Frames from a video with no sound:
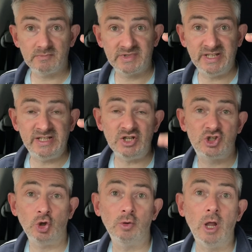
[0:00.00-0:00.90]
sitting
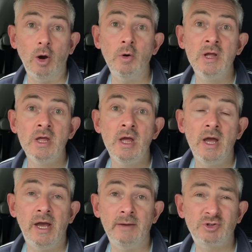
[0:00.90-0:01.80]
too low.
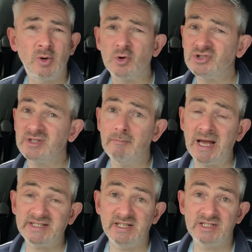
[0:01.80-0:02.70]
So
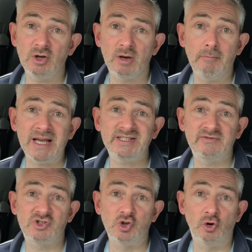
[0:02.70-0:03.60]
it's not a
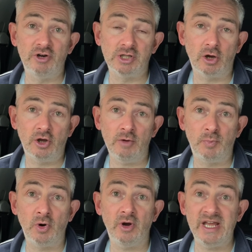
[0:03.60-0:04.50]
massive storage locker,
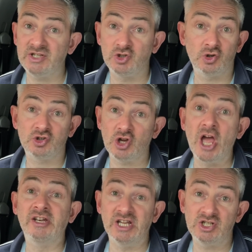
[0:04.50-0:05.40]
but it's just
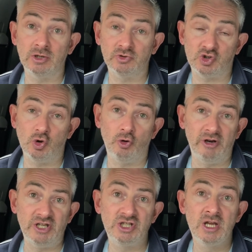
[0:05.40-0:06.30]
additional
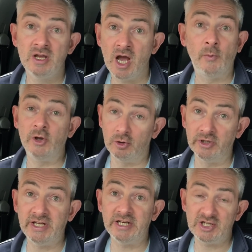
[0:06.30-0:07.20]
storage, and we all
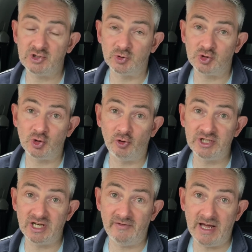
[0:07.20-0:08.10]
need additional storage
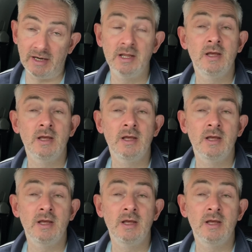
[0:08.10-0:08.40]
in a van.